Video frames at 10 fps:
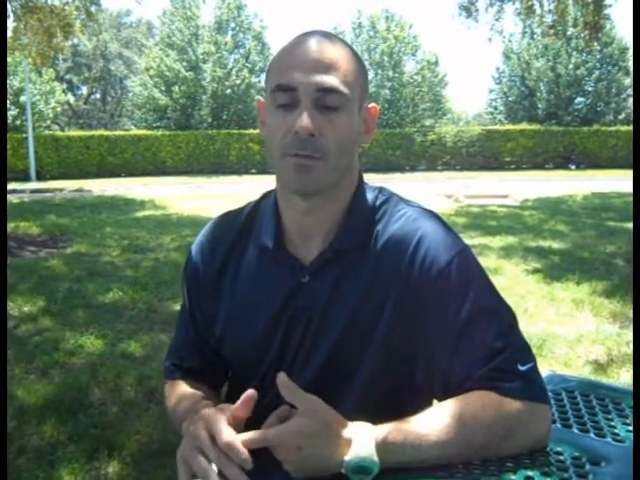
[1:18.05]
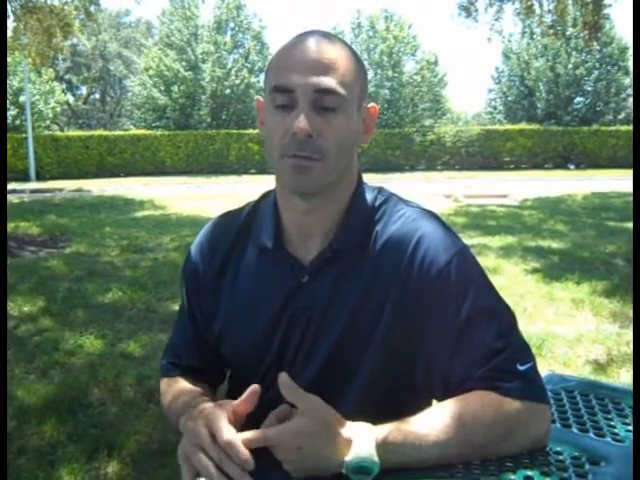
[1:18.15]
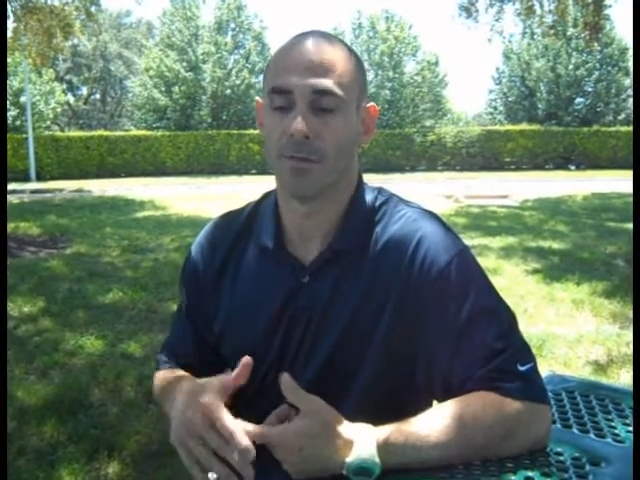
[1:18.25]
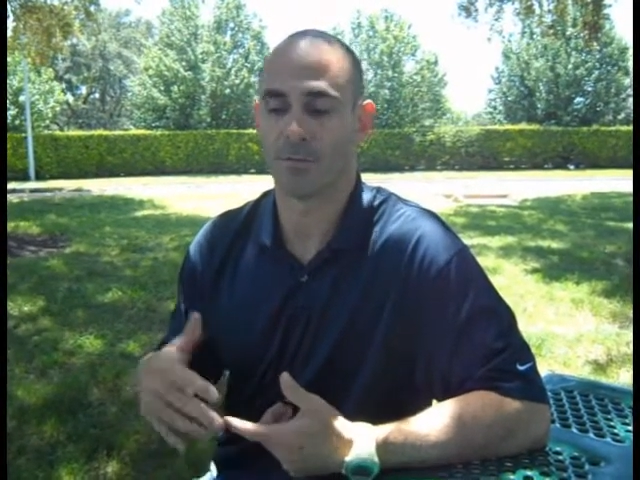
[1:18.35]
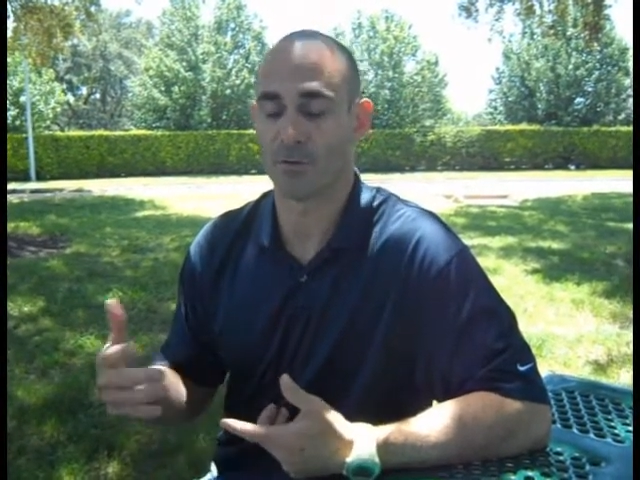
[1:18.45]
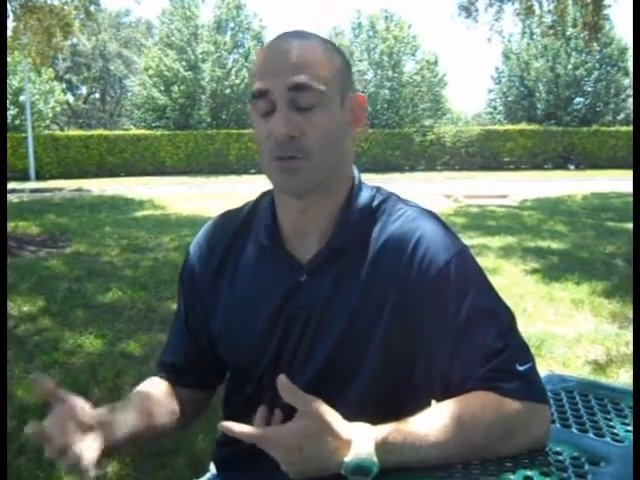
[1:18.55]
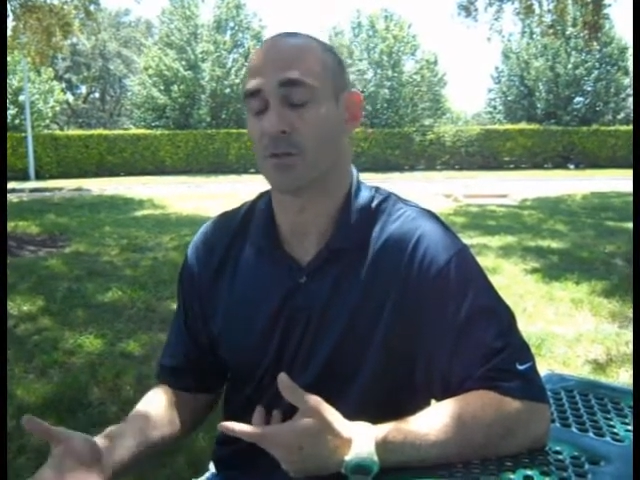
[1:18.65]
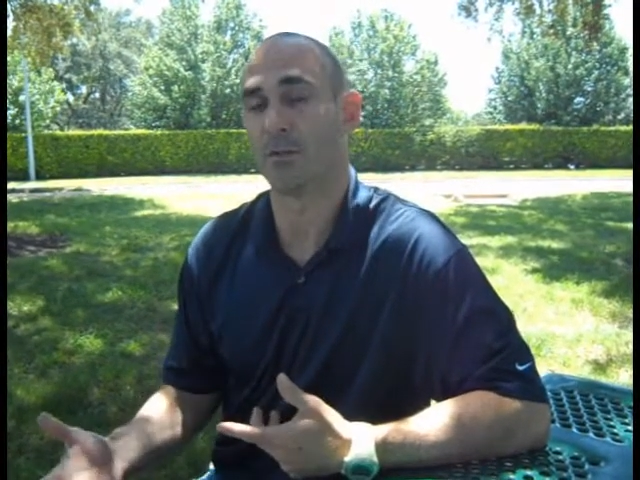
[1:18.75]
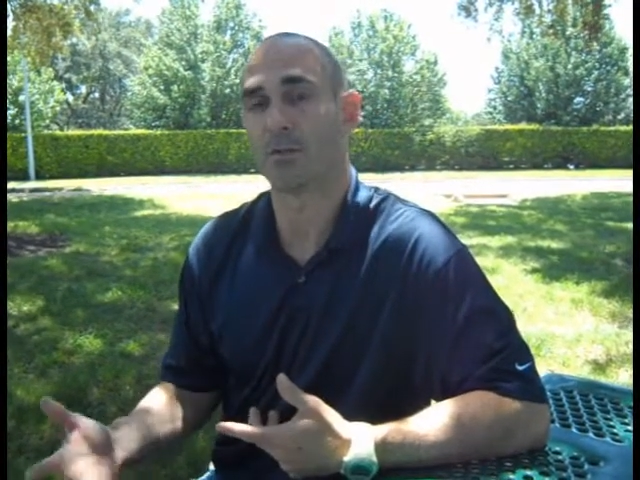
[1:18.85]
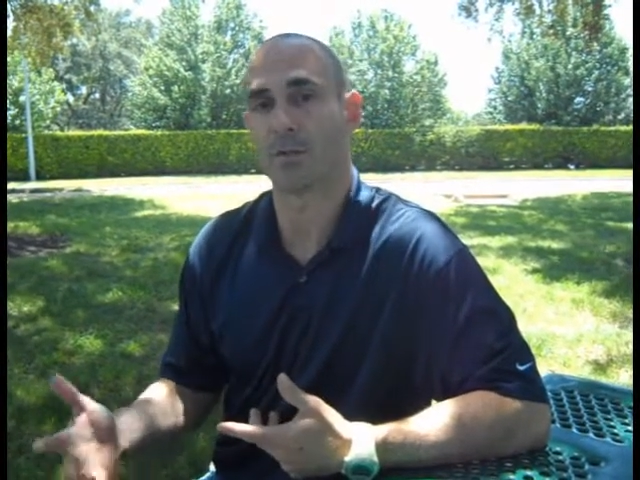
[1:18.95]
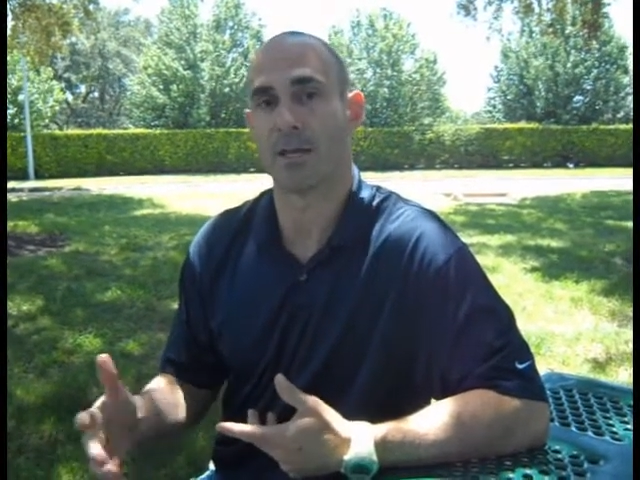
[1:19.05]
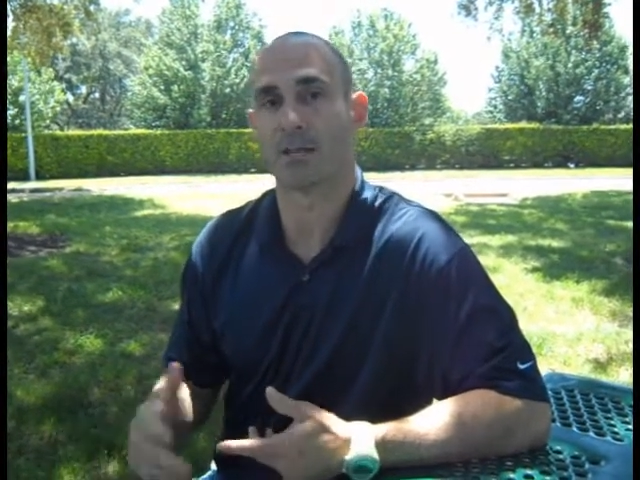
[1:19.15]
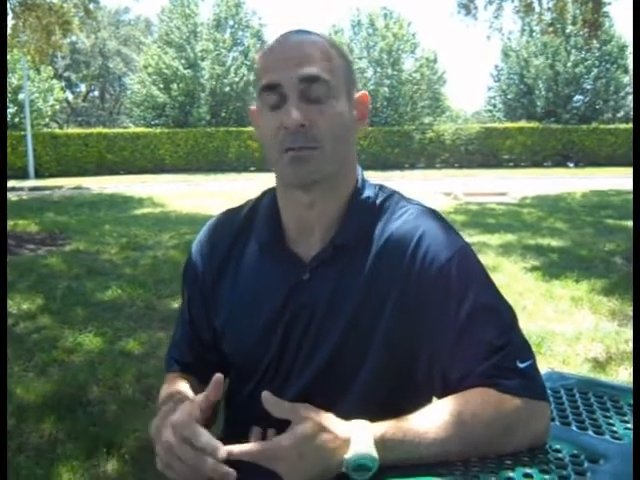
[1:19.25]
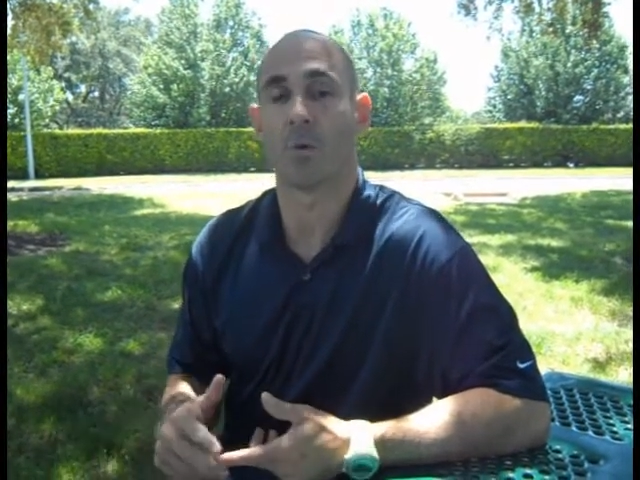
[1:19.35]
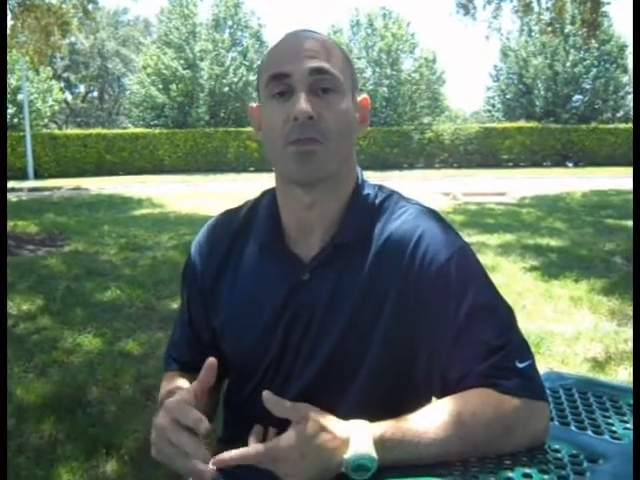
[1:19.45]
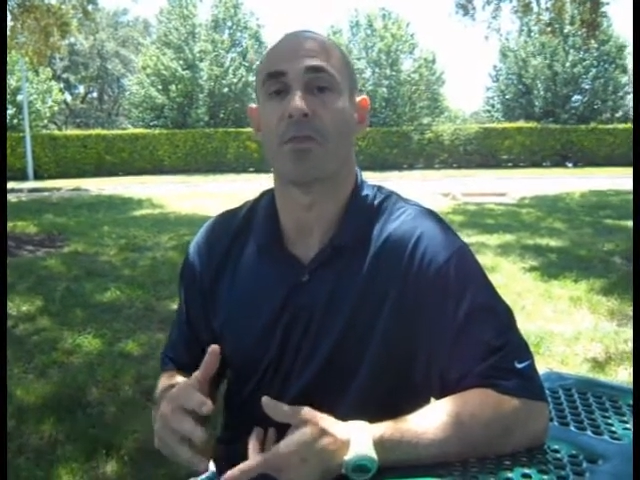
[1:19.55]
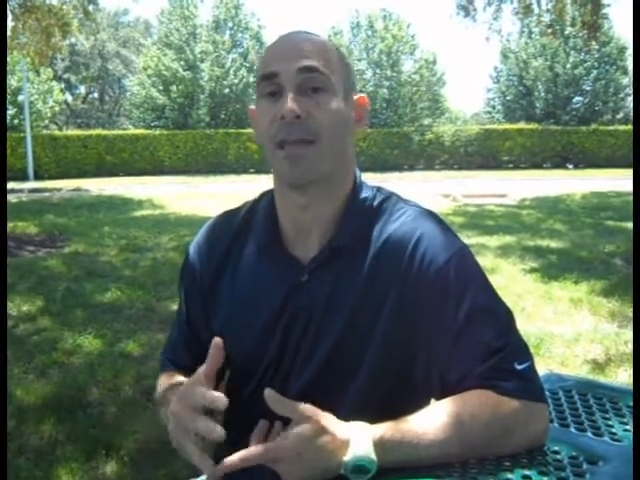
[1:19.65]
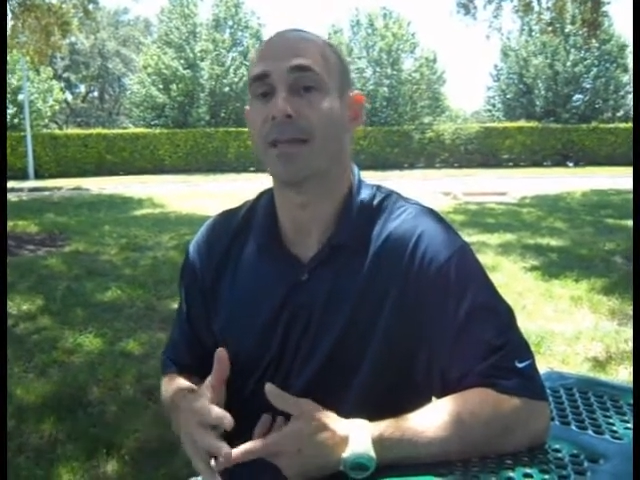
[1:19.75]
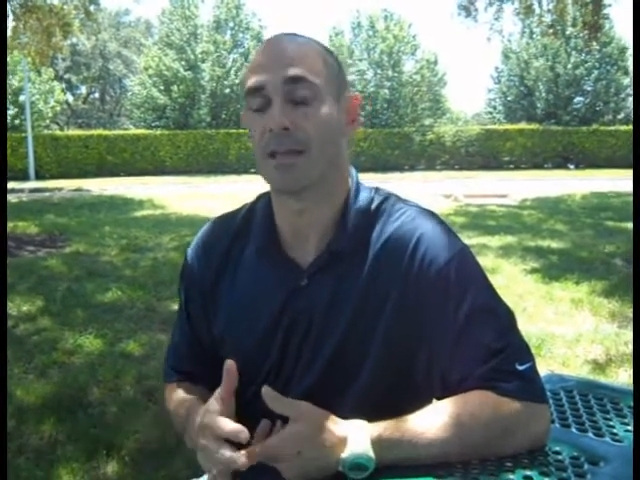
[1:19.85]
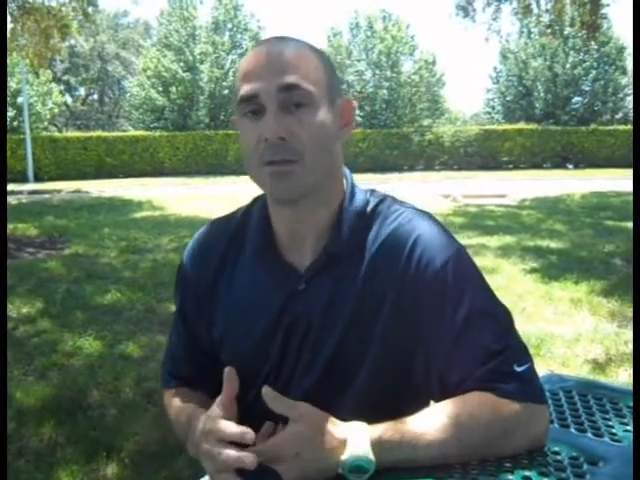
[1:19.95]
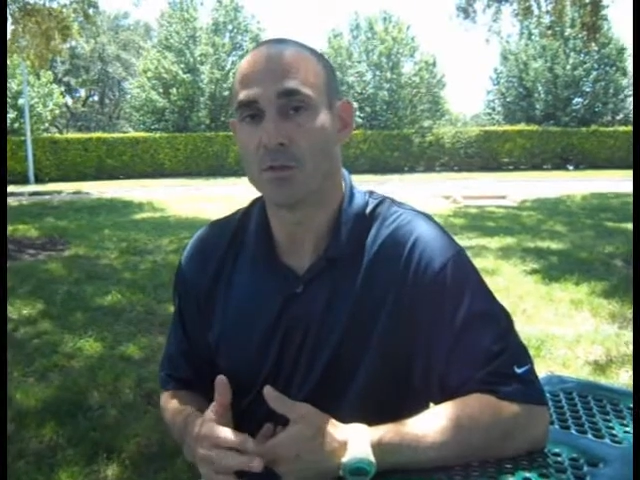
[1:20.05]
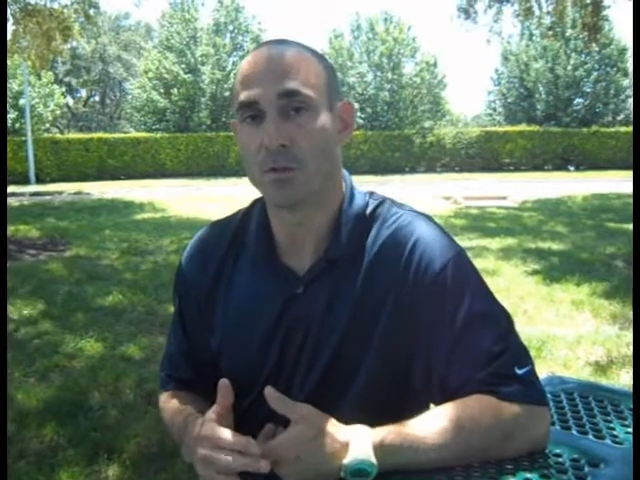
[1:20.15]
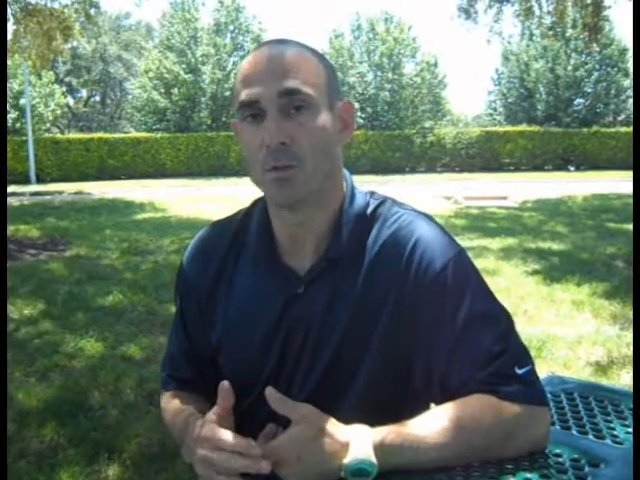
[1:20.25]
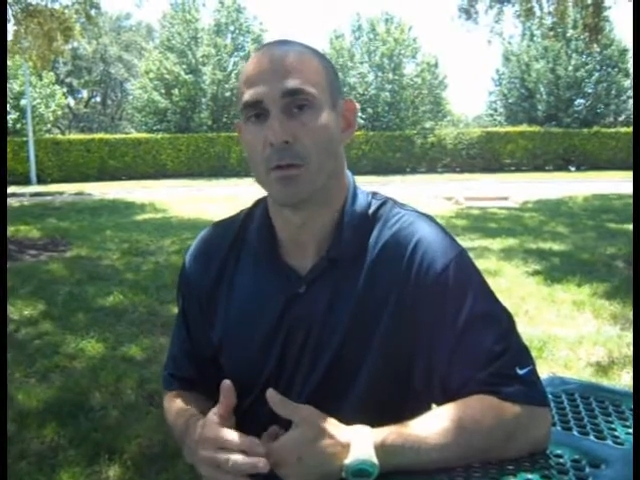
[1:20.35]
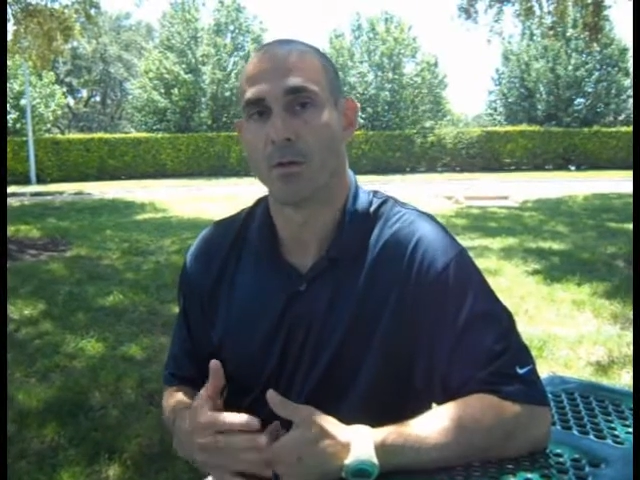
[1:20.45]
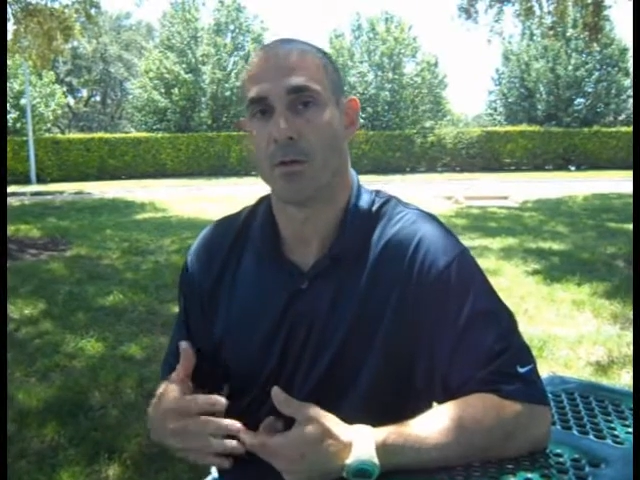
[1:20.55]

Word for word: the different skill sets and what they can do